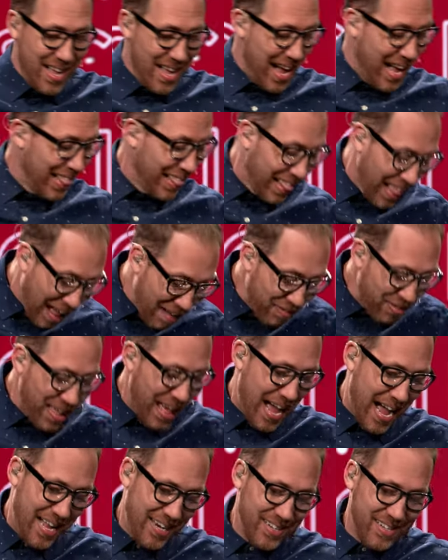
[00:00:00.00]
I love
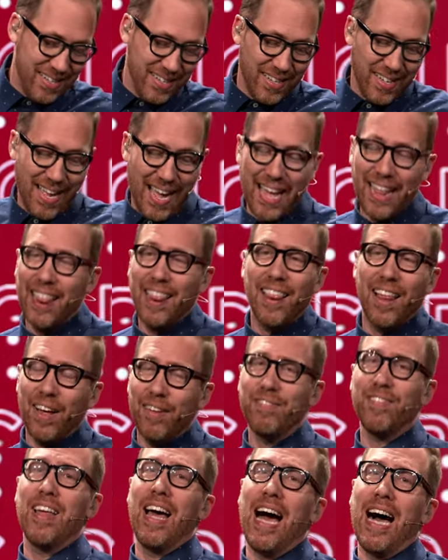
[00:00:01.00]
that. I
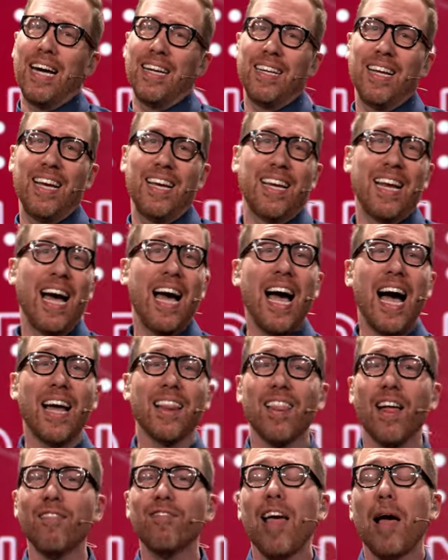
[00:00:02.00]
love that. And I, I,
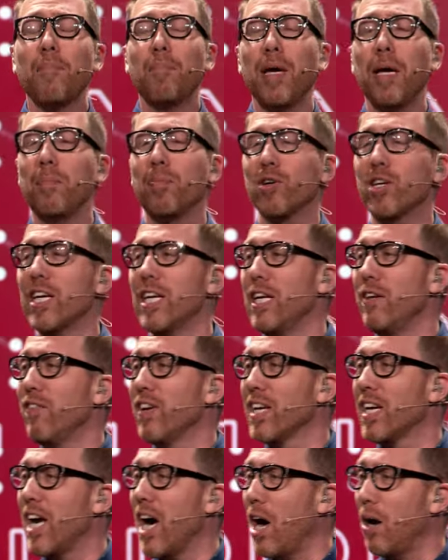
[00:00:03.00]
love that people can
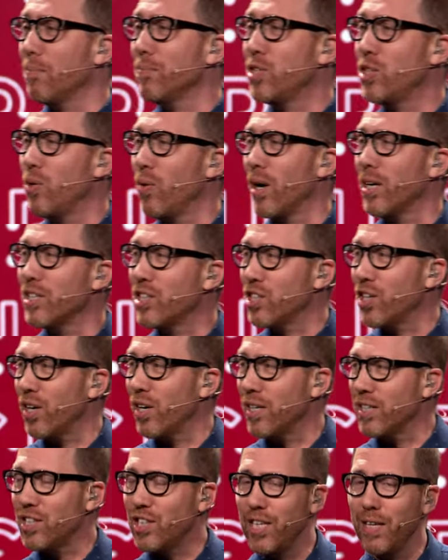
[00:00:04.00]
even come to our
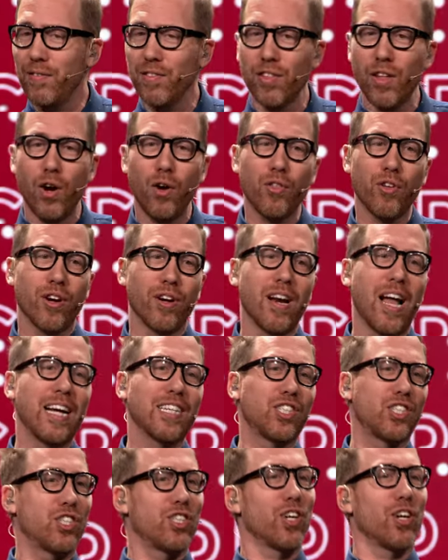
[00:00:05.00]
church, even though they're
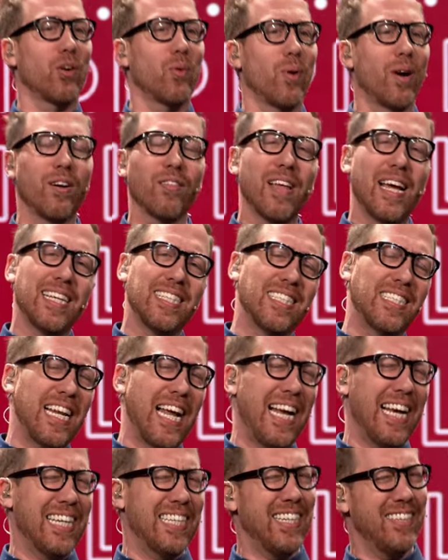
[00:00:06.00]
not sure where they
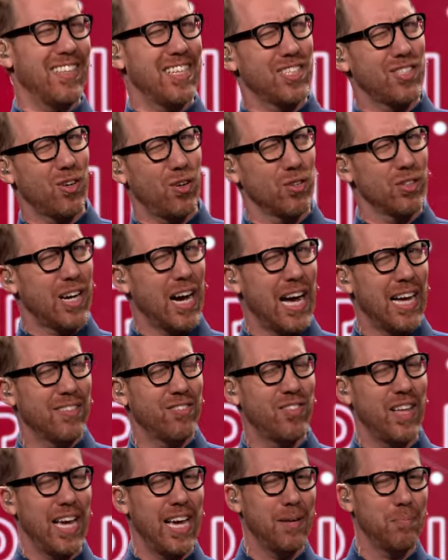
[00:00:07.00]
stand in this whole
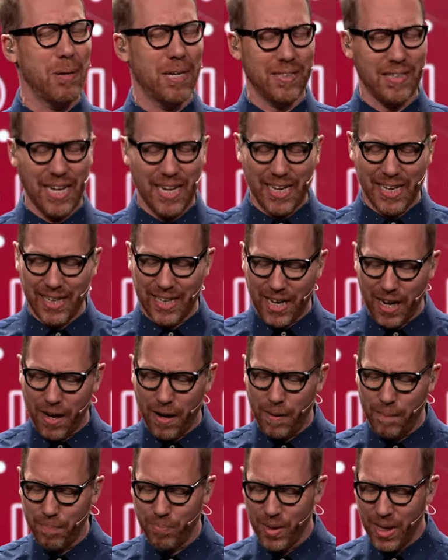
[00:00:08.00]
God thing, but they can
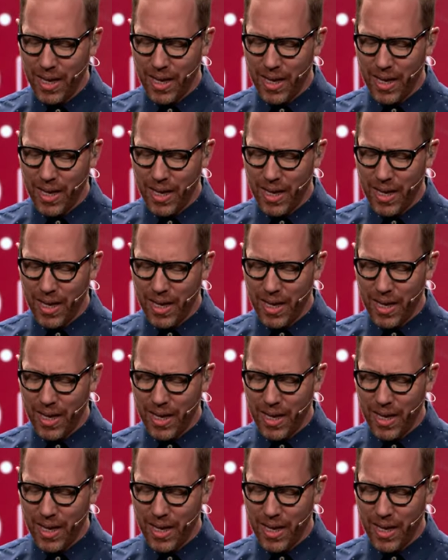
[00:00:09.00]
come.